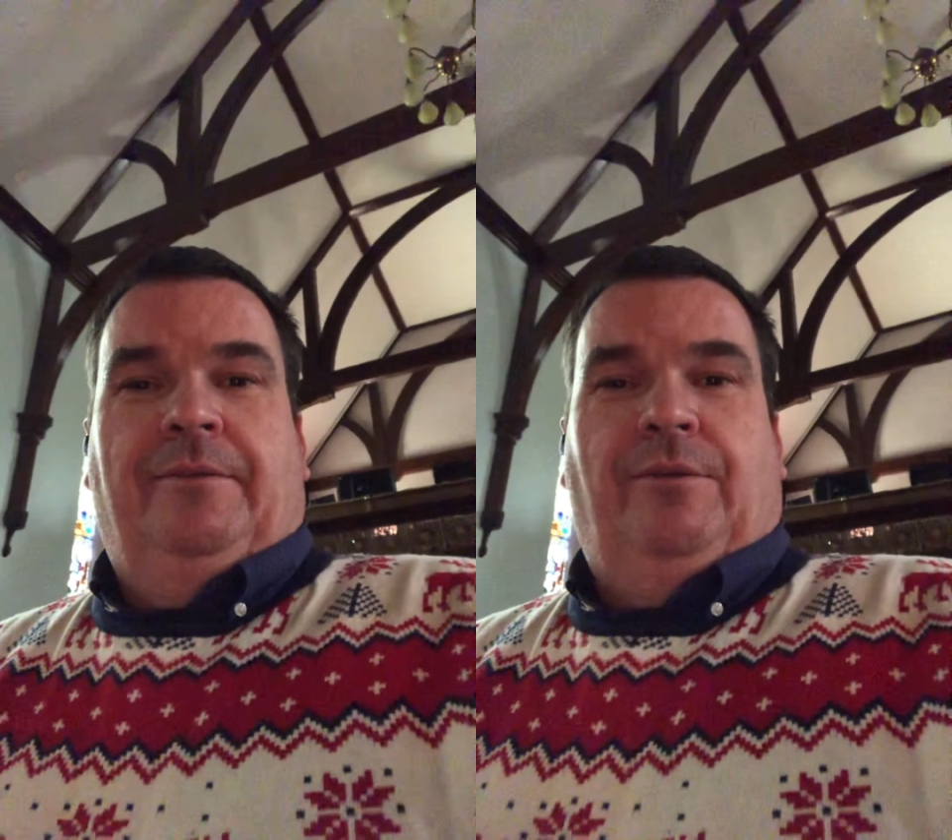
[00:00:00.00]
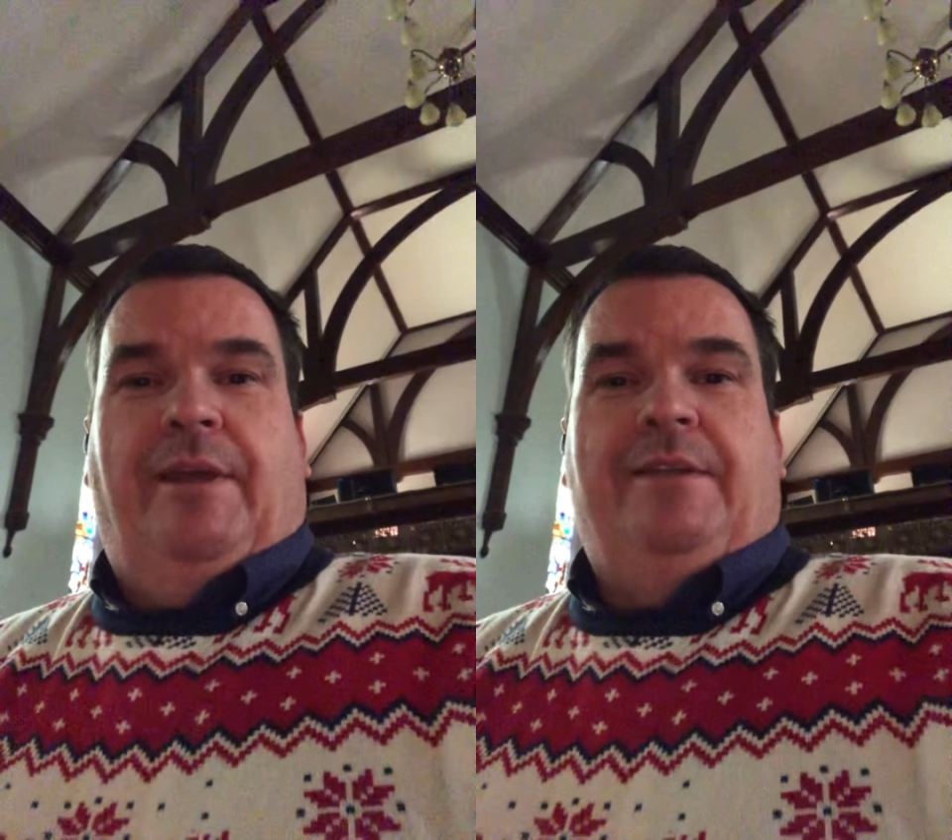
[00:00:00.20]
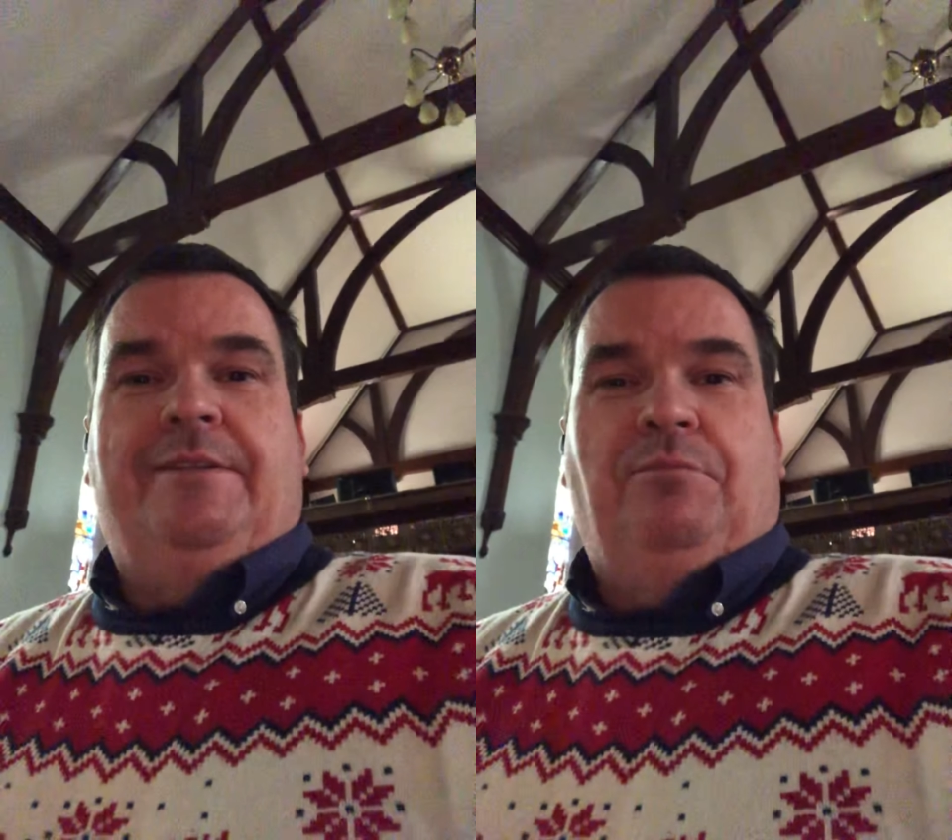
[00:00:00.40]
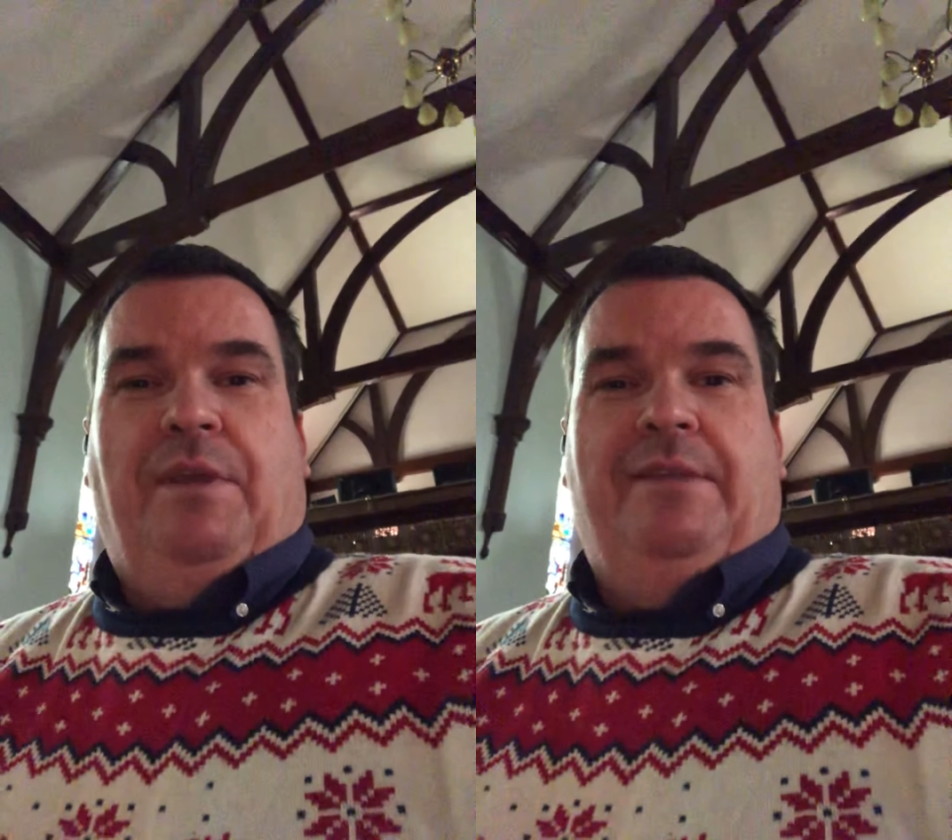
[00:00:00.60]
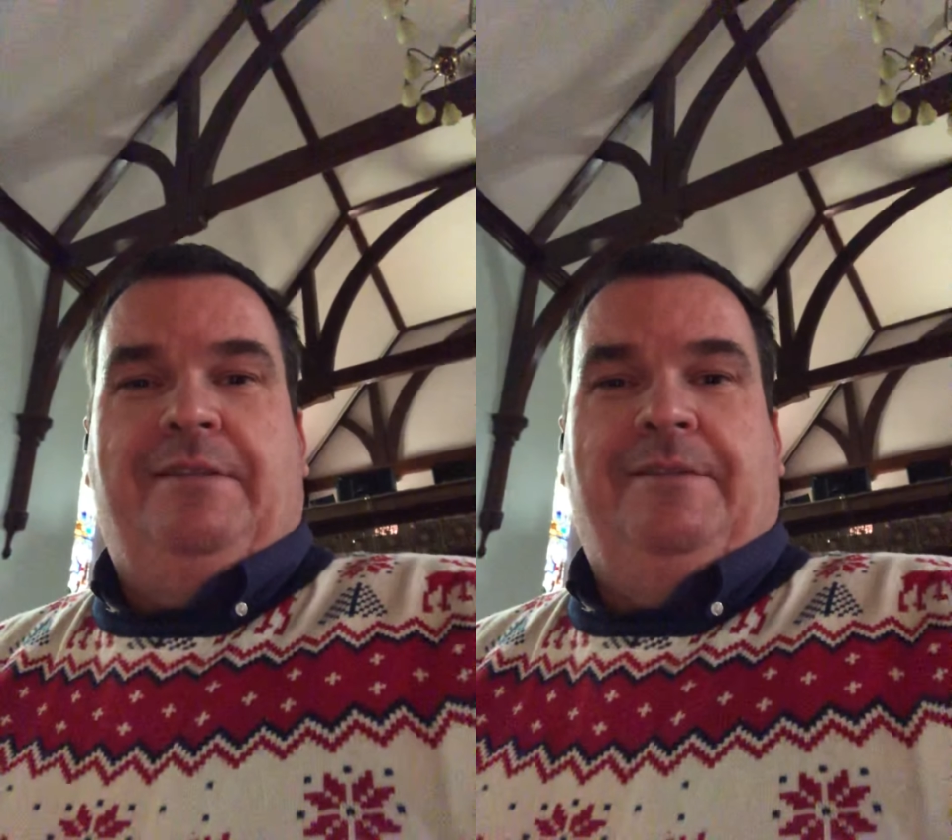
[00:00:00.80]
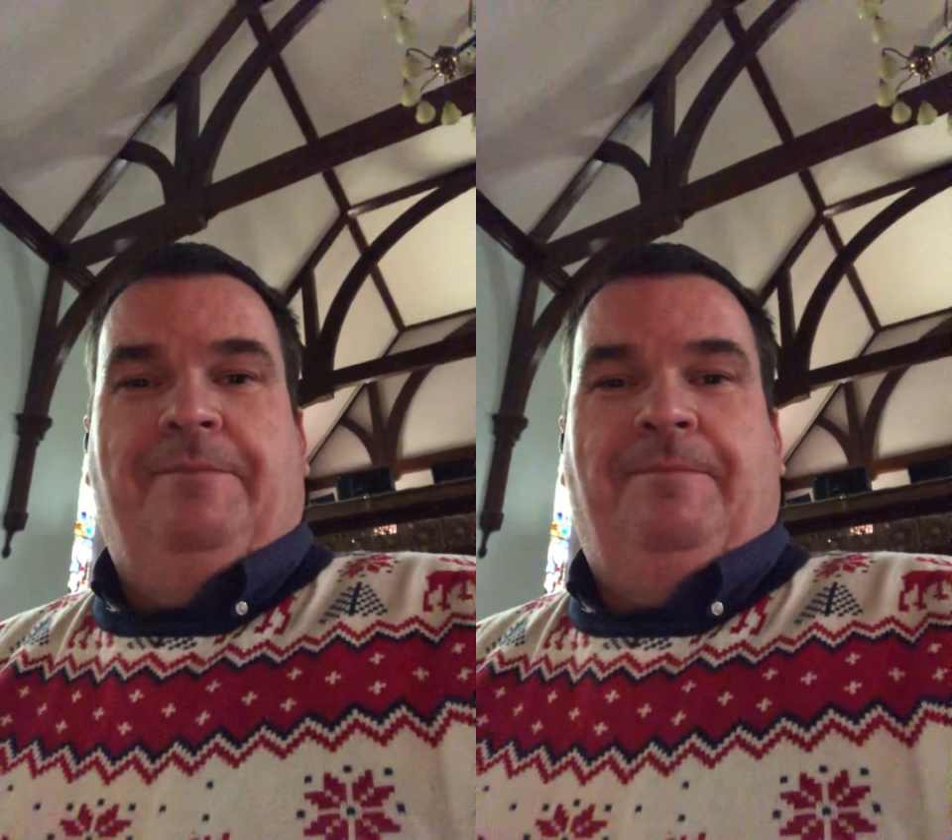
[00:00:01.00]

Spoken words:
Grace and peace.